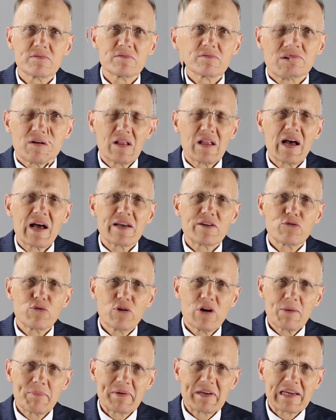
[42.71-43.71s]
Well, I grew
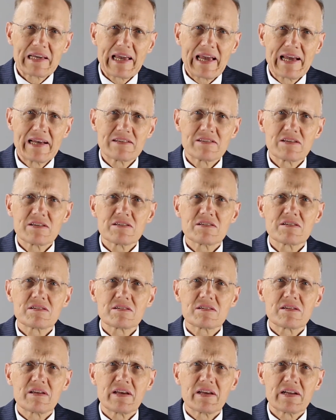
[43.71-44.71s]
up in
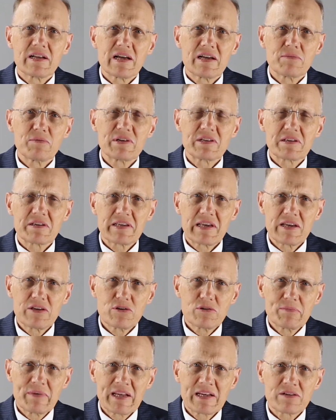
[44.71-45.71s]
Kansas and I went to
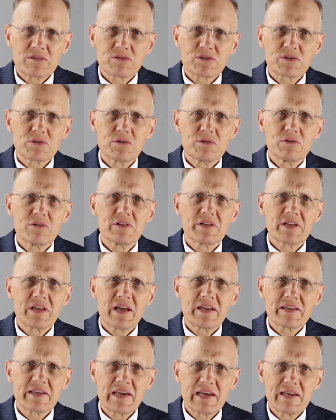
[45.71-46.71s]
KU Medical School, and
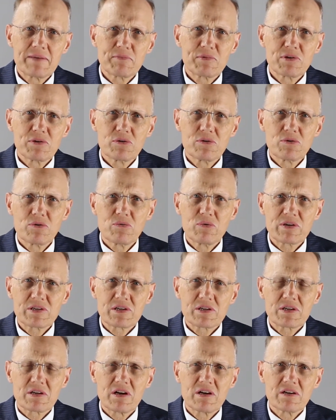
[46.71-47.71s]
I came to
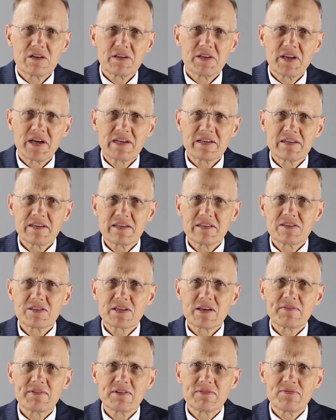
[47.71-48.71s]
Wichita in
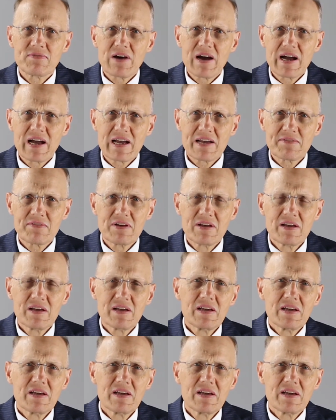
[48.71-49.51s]
1975